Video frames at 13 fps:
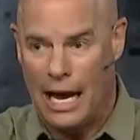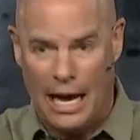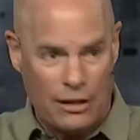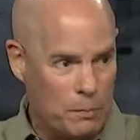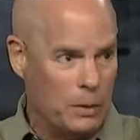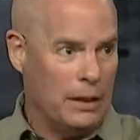
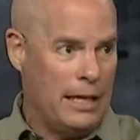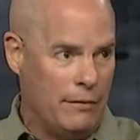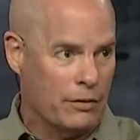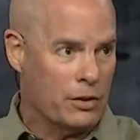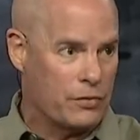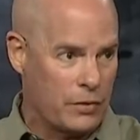as
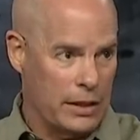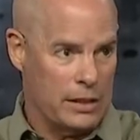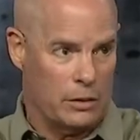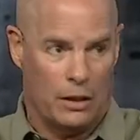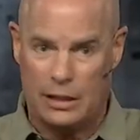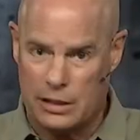believers, friends,
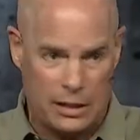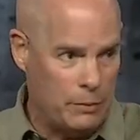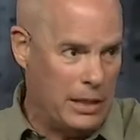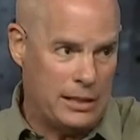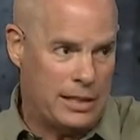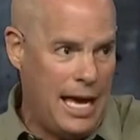let's let
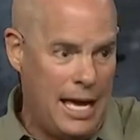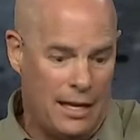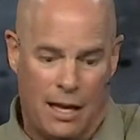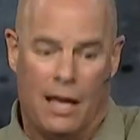me say it.